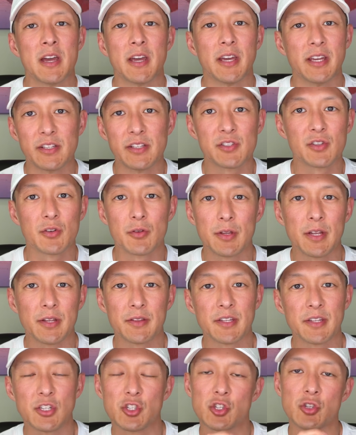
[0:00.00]
insole that
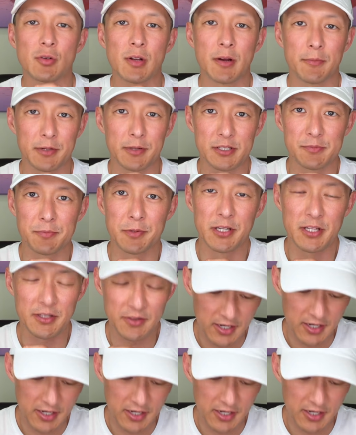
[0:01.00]
these shoe companies put in